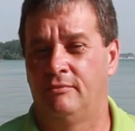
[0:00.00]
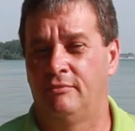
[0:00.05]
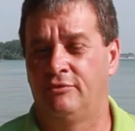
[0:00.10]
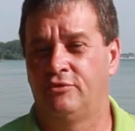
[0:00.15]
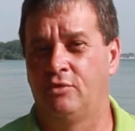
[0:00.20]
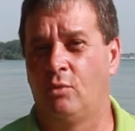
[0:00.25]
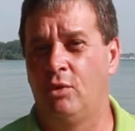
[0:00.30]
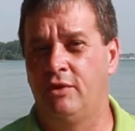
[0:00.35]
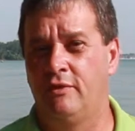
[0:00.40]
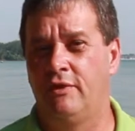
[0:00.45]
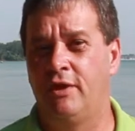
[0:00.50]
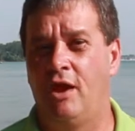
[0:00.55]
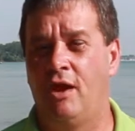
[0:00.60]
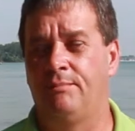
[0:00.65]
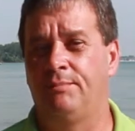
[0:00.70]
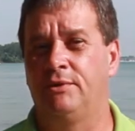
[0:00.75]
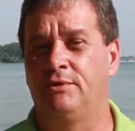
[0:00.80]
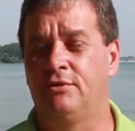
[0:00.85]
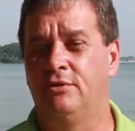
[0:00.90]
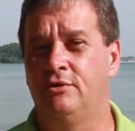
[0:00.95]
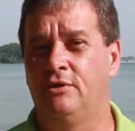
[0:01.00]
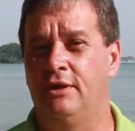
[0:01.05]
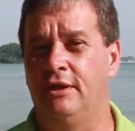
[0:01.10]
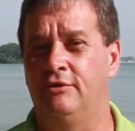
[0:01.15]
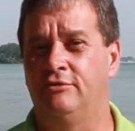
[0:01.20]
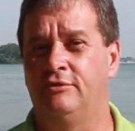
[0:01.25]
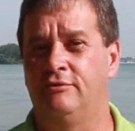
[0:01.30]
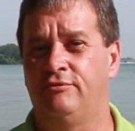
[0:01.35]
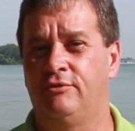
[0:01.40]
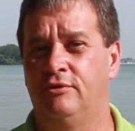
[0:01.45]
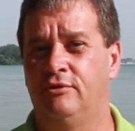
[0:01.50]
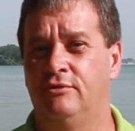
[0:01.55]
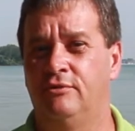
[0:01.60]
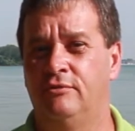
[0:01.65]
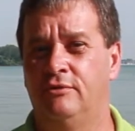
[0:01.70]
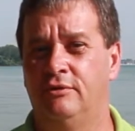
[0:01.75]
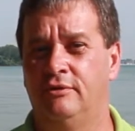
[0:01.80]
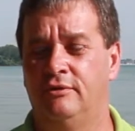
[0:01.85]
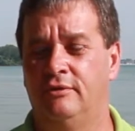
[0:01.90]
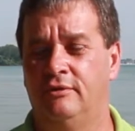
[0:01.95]
So one of the opportunities, if
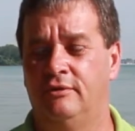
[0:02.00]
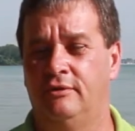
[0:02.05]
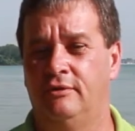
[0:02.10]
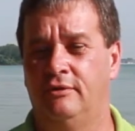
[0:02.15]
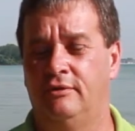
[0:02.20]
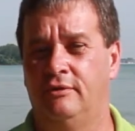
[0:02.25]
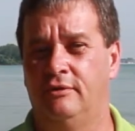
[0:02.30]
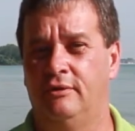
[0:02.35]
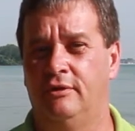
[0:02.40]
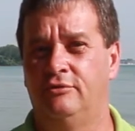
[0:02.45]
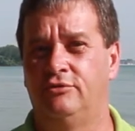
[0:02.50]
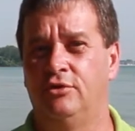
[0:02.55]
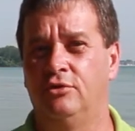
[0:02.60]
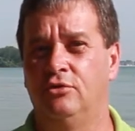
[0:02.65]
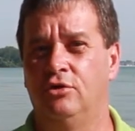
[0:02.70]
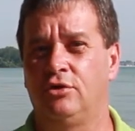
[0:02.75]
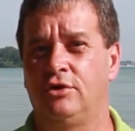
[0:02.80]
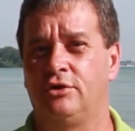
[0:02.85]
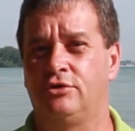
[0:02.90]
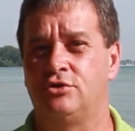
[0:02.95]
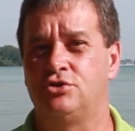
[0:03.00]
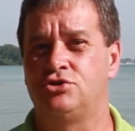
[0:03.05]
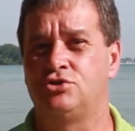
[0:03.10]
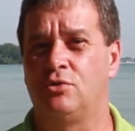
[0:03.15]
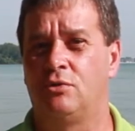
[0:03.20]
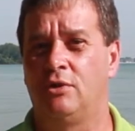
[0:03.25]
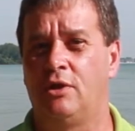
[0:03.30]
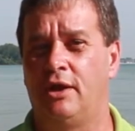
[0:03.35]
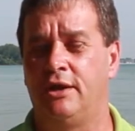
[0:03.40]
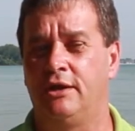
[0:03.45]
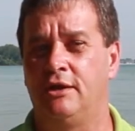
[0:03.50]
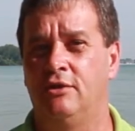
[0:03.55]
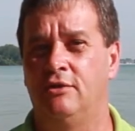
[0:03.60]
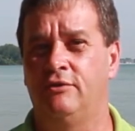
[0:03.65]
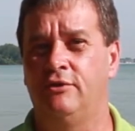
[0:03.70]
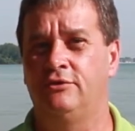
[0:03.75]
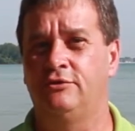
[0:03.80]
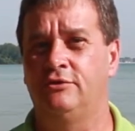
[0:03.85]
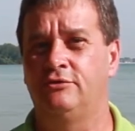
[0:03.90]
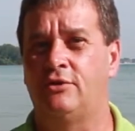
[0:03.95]
you, as you look at the shoreline
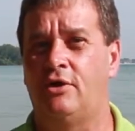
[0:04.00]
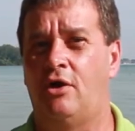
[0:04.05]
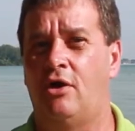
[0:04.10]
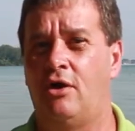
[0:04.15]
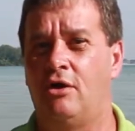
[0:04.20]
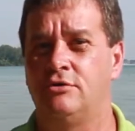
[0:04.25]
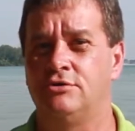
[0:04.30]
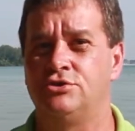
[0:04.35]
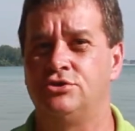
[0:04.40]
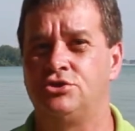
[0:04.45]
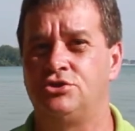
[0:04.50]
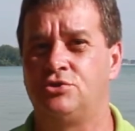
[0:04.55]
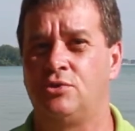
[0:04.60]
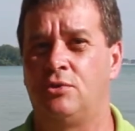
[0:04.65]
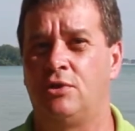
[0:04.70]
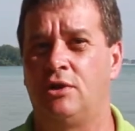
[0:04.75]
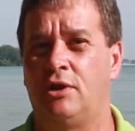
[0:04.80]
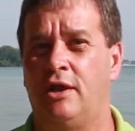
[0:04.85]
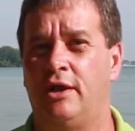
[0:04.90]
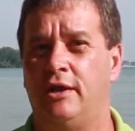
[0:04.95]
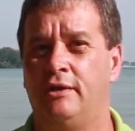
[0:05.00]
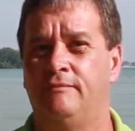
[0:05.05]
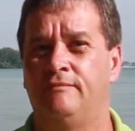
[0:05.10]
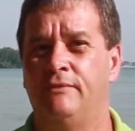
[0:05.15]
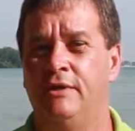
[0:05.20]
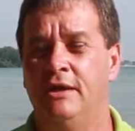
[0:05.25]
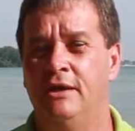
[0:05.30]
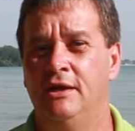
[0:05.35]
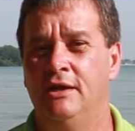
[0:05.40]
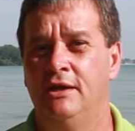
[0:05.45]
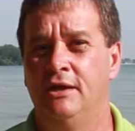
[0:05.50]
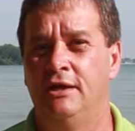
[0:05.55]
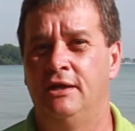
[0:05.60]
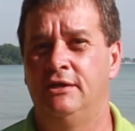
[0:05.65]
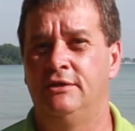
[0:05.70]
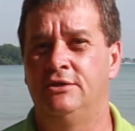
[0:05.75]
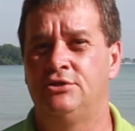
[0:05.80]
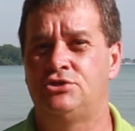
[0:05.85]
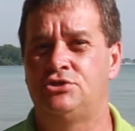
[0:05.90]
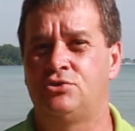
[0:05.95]
here, this is a hardened shoreline.
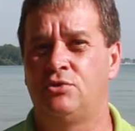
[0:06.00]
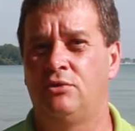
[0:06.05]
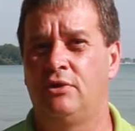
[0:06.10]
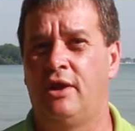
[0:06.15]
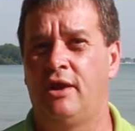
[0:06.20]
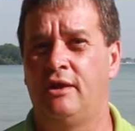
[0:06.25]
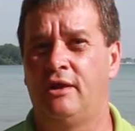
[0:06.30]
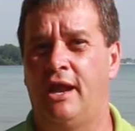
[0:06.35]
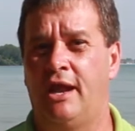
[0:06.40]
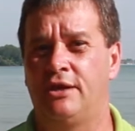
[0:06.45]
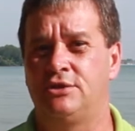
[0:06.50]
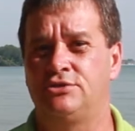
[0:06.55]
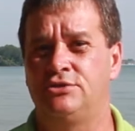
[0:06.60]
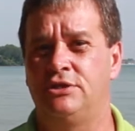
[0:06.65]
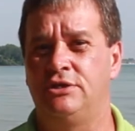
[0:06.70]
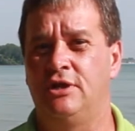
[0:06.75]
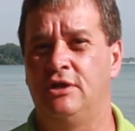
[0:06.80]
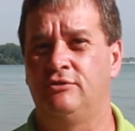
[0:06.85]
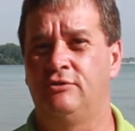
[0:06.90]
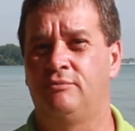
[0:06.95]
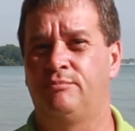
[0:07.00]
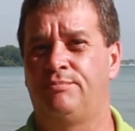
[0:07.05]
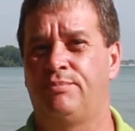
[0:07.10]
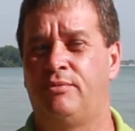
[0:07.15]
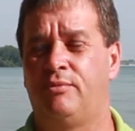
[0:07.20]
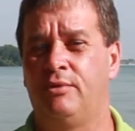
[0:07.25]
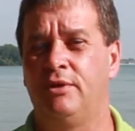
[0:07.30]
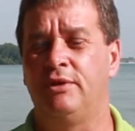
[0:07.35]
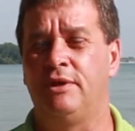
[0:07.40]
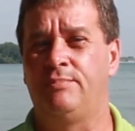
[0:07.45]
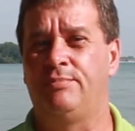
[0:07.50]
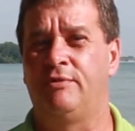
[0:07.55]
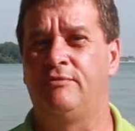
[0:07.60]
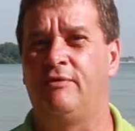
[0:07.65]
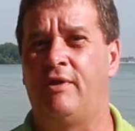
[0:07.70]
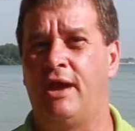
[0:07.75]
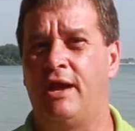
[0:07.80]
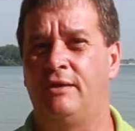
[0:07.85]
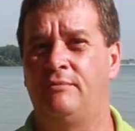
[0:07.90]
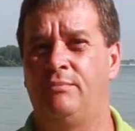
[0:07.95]
And this shoreline actually doesn't really
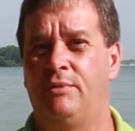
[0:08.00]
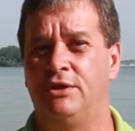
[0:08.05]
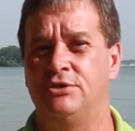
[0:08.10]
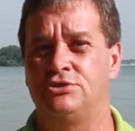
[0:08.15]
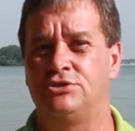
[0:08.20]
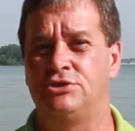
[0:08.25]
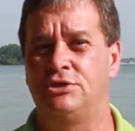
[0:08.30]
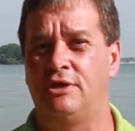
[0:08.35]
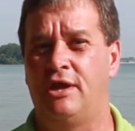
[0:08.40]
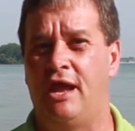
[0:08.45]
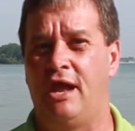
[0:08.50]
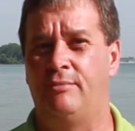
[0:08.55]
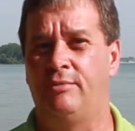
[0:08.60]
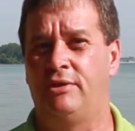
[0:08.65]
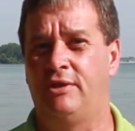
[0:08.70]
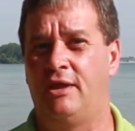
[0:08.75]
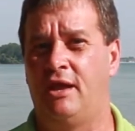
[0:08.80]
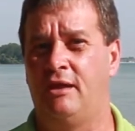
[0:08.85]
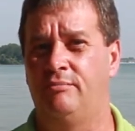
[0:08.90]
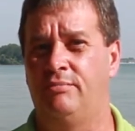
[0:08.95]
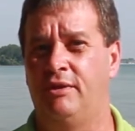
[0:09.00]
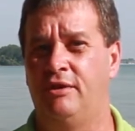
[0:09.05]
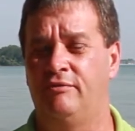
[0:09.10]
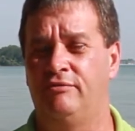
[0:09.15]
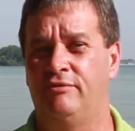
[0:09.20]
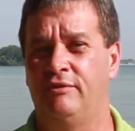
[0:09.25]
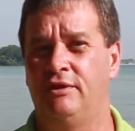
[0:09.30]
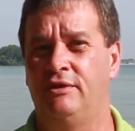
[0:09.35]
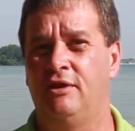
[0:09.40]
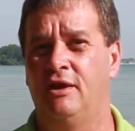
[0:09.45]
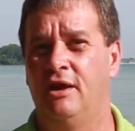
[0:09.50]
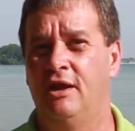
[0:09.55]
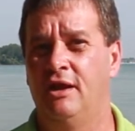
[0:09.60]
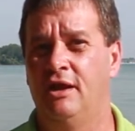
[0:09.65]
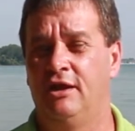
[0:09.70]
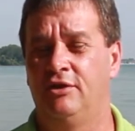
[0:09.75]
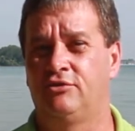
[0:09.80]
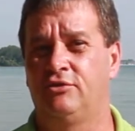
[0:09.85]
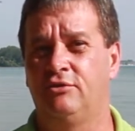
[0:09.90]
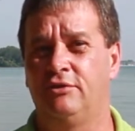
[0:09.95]
provide much habitat benefit
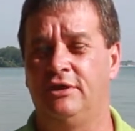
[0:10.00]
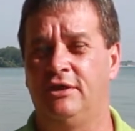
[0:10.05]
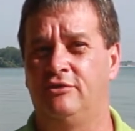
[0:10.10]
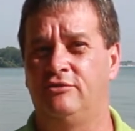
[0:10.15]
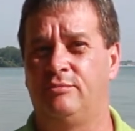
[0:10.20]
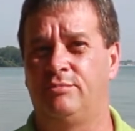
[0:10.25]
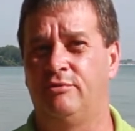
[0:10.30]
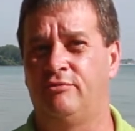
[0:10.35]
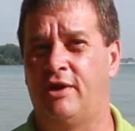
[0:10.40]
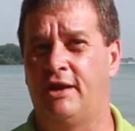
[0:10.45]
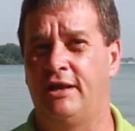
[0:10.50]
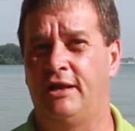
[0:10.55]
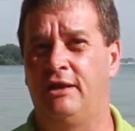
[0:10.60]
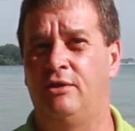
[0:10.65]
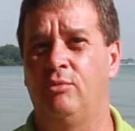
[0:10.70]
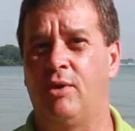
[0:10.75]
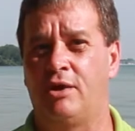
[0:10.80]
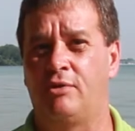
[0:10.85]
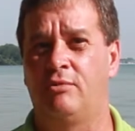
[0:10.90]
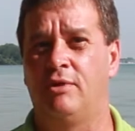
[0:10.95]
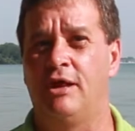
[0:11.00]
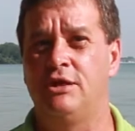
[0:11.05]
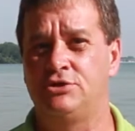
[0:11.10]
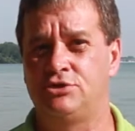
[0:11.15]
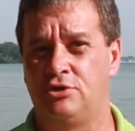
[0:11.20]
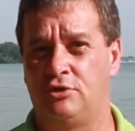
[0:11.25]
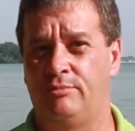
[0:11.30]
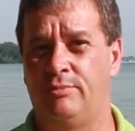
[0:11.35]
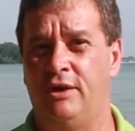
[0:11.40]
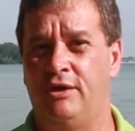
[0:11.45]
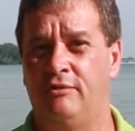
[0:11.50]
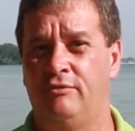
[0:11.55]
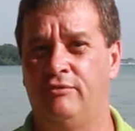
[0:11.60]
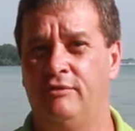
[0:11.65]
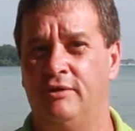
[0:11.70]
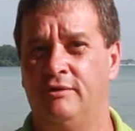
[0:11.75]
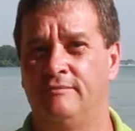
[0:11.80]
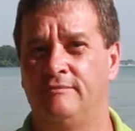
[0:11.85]
and certainly doesn't provide any recreational benefit.